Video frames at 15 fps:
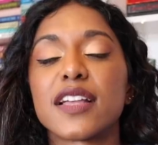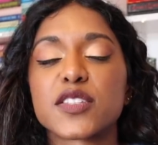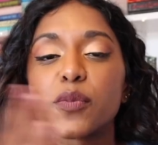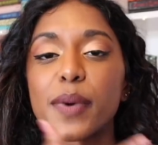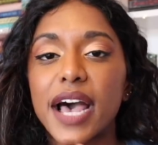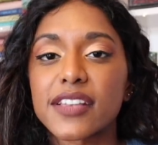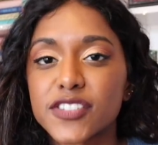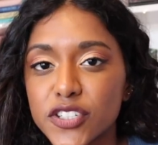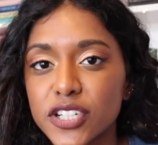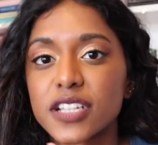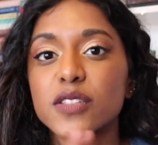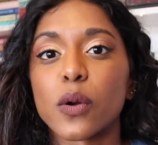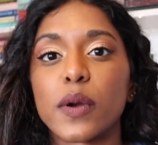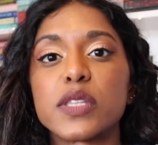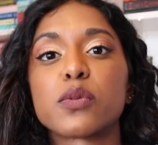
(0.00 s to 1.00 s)
And so Bastion
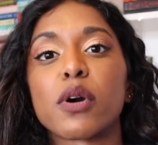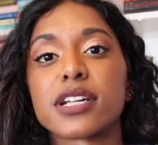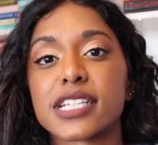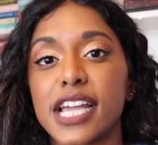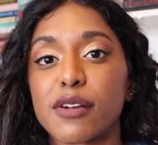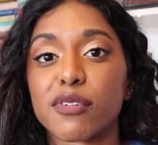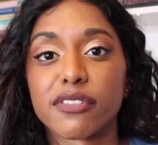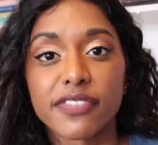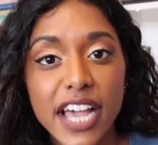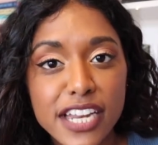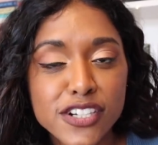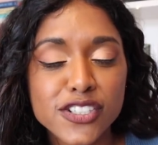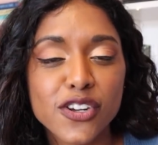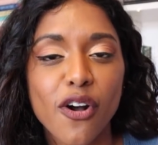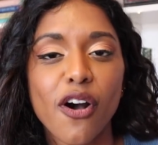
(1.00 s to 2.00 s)
has always wanted to get
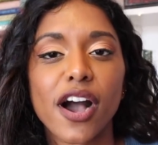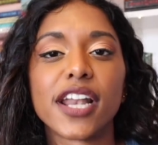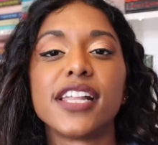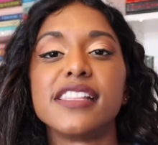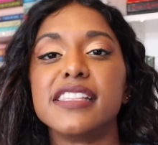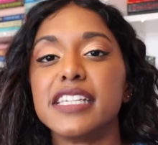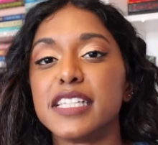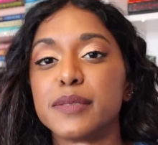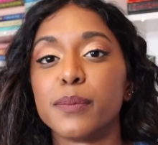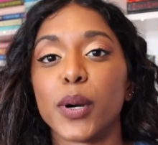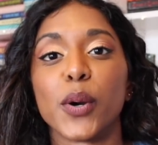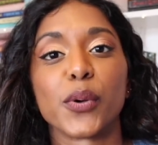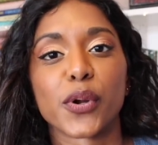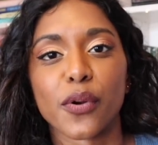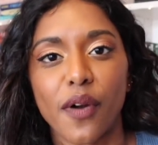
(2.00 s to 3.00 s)
revenge on these
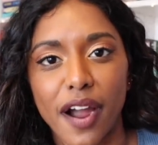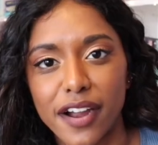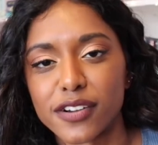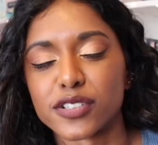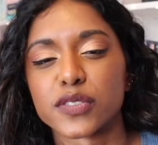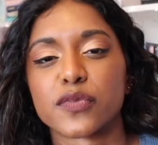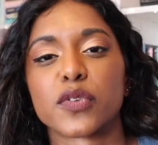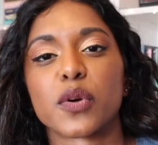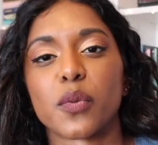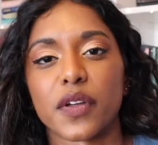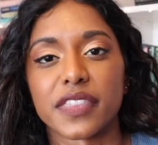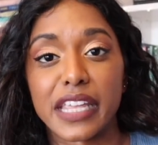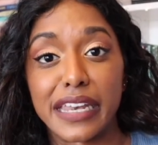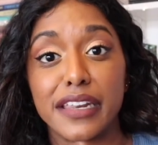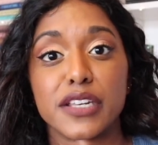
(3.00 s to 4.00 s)
Bone Criers for what
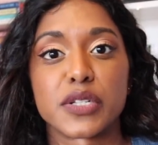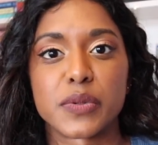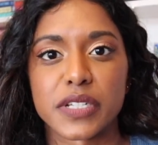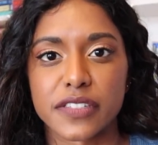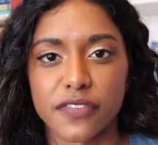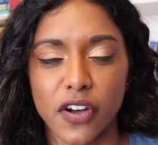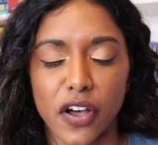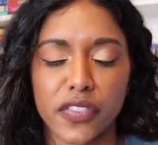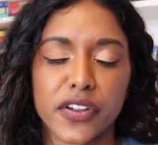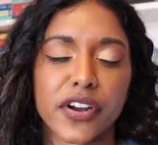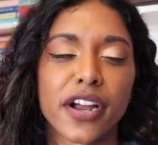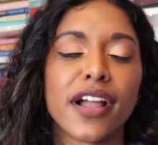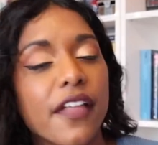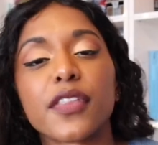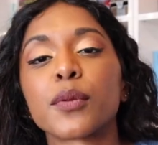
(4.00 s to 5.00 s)
they did to his
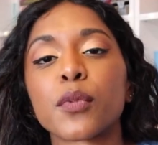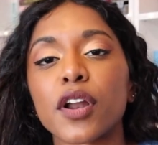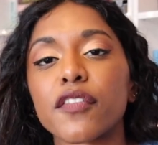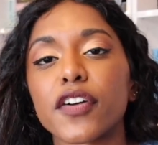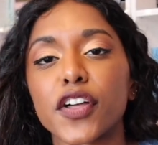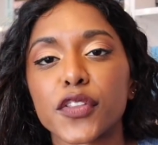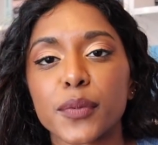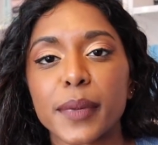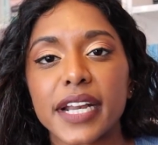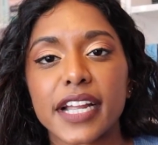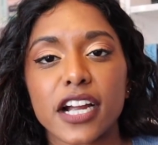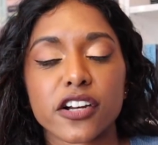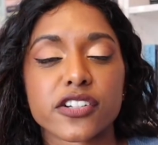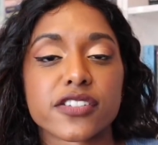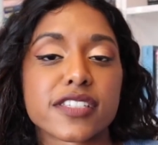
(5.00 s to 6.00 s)
father. And then one of our other main
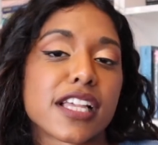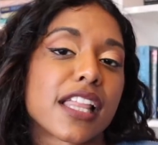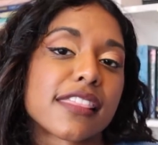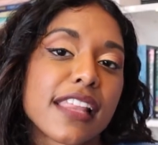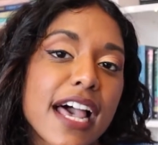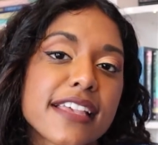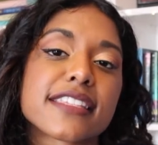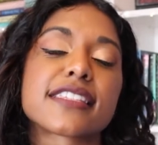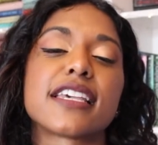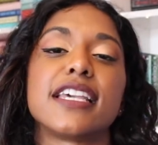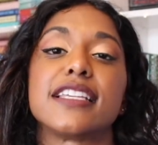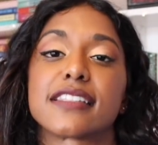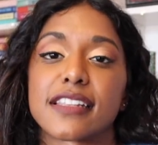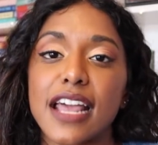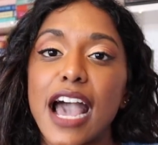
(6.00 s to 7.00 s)
characters, Ailesse,
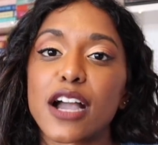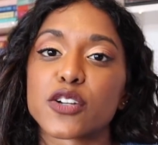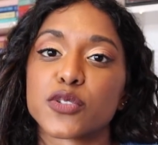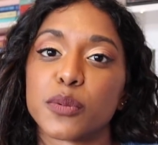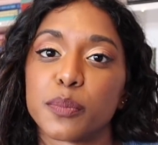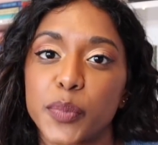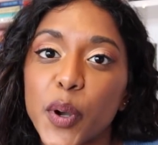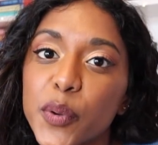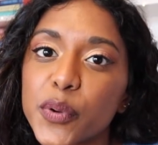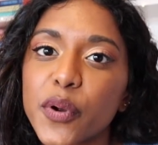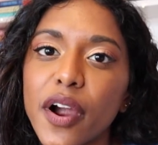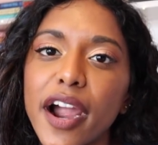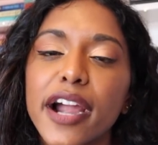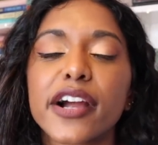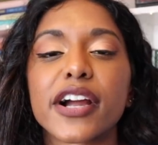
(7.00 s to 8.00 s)
is an actual Bone
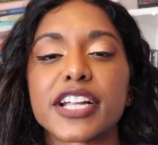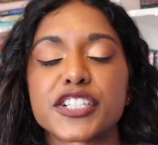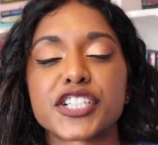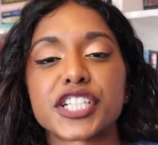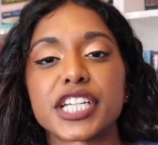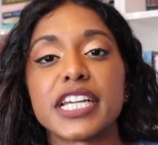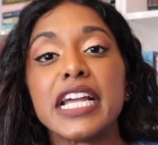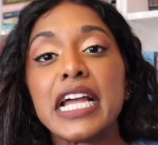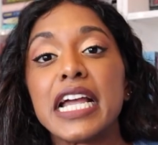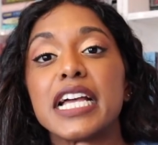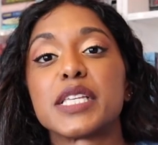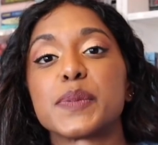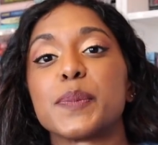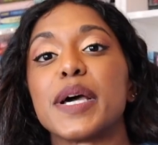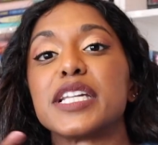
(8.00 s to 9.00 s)
Crier, and she
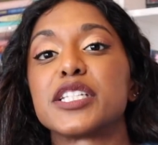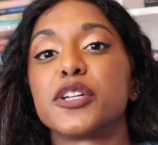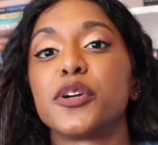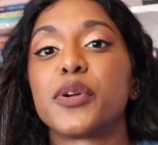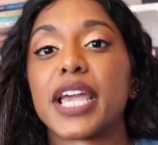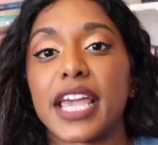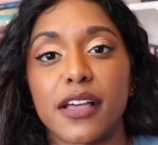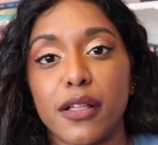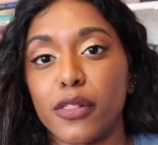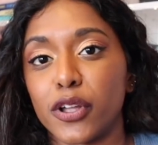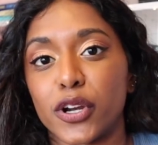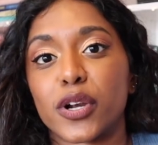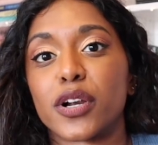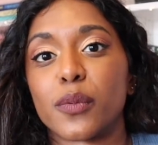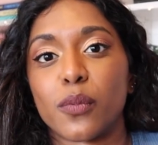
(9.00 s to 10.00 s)
is meant to kill
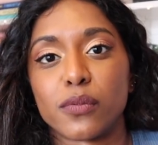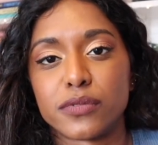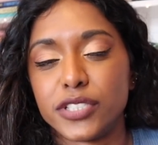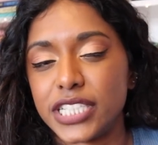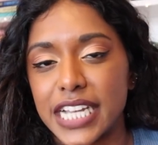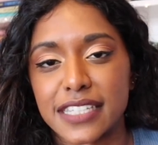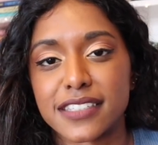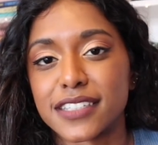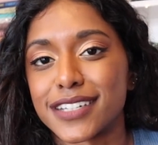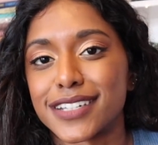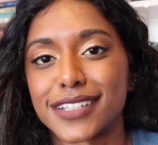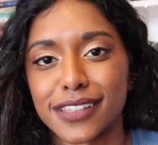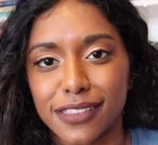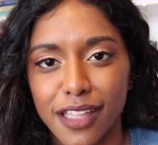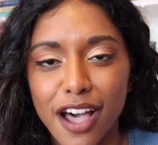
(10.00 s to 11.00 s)
her destined
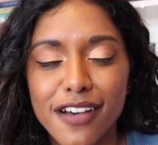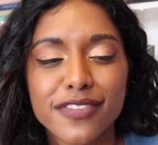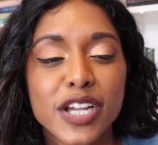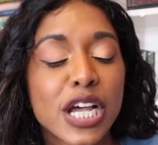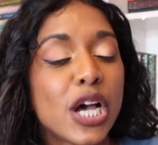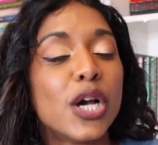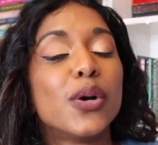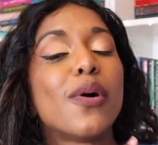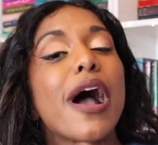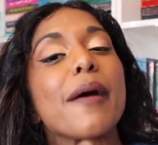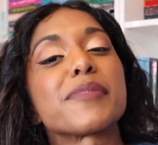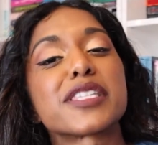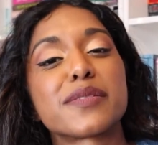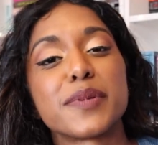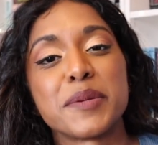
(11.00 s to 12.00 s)
love, who
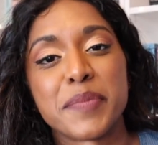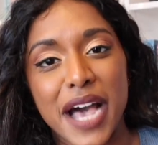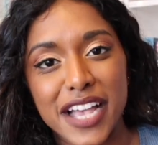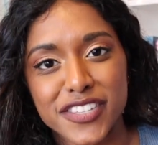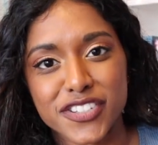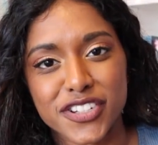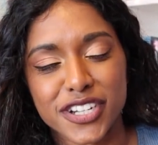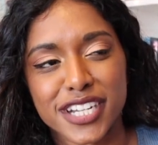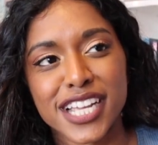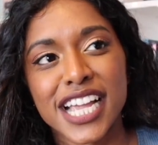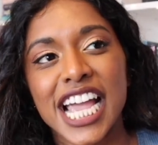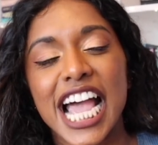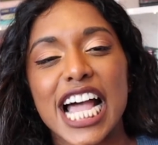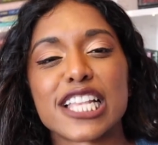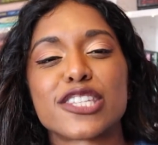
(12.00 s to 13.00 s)
happens to be Bastion.
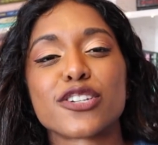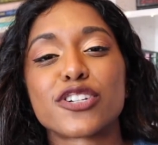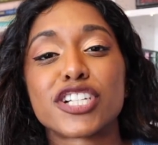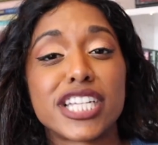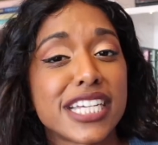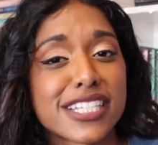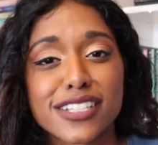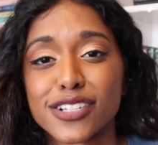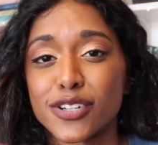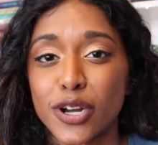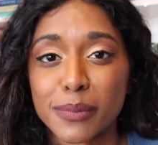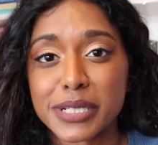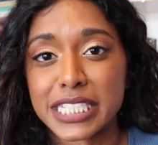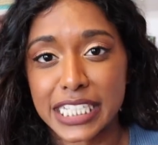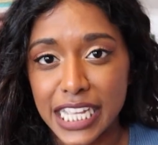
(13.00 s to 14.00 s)
And so she is
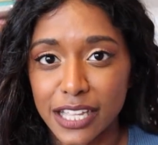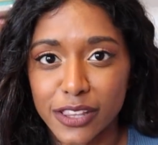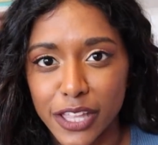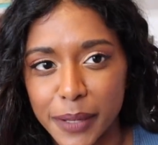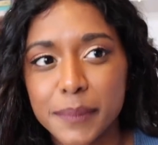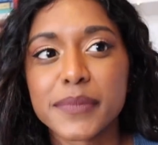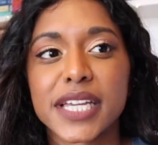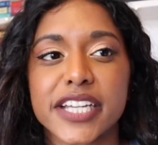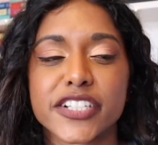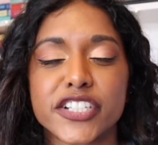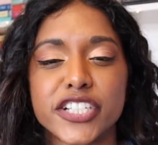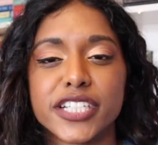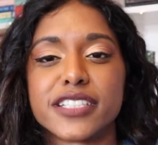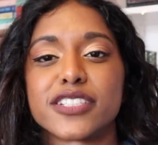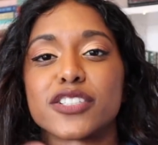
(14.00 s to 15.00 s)
determined to kill him because
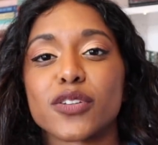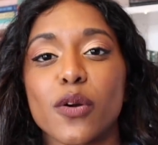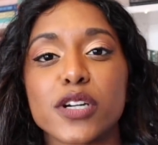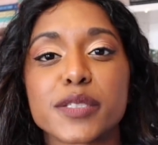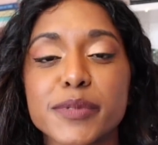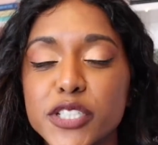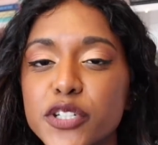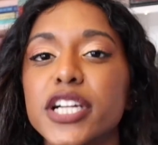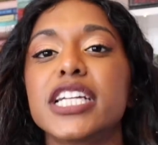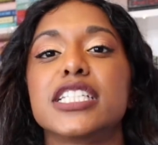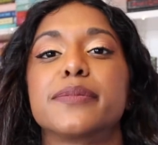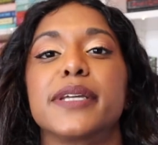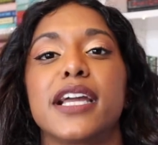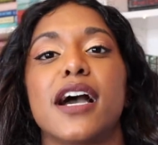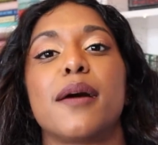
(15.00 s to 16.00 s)
she's just always been trained to
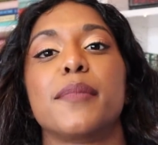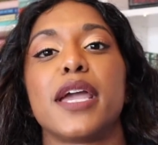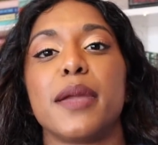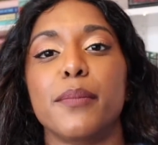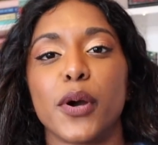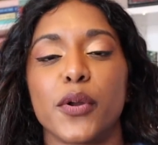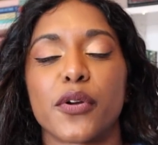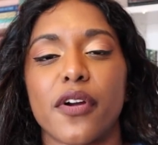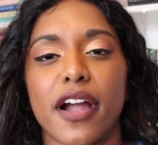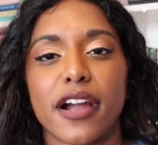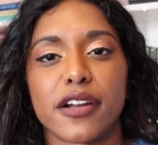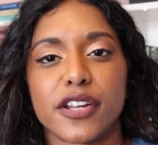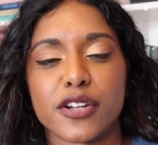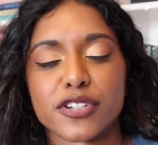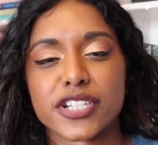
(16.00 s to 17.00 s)
become a Bone Crier.
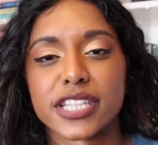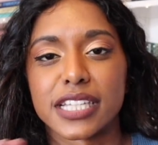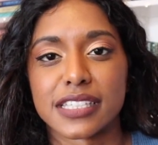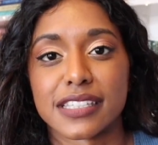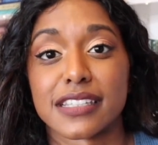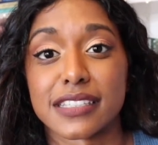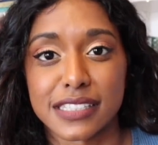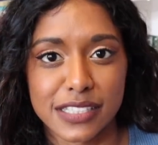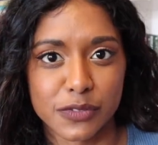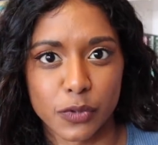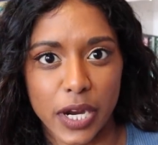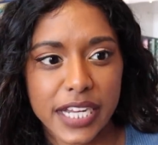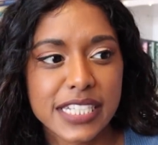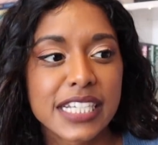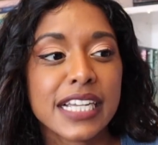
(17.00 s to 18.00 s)
You know, she thinks that this is
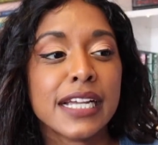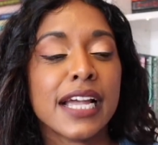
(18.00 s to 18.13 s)
right.